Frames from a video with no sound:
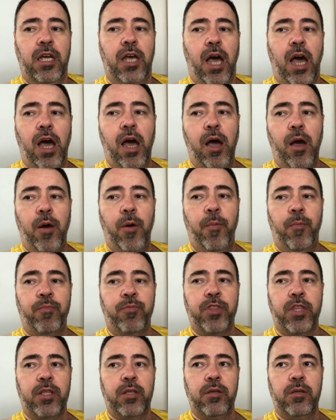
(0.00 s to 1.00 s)

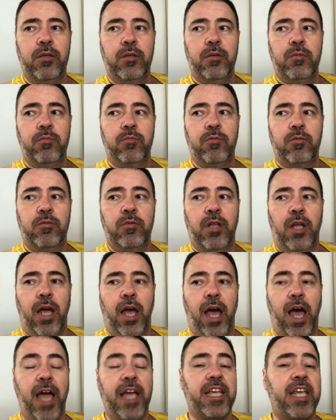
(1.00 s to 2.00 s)
Um,
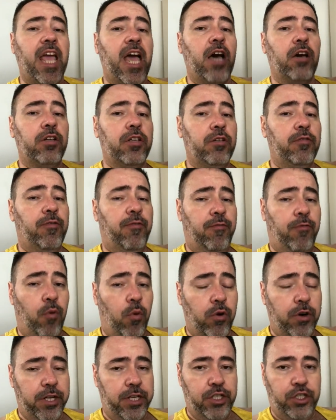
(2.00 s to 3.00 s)
I counted
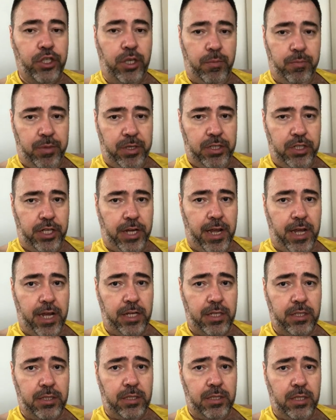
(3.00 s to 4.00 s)
40 jumping
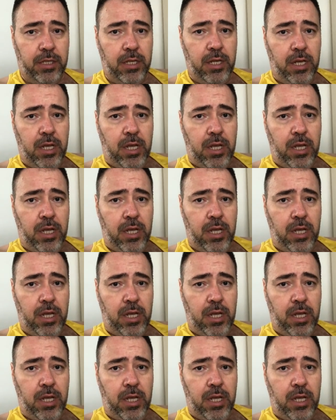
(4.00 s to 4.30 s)
jacks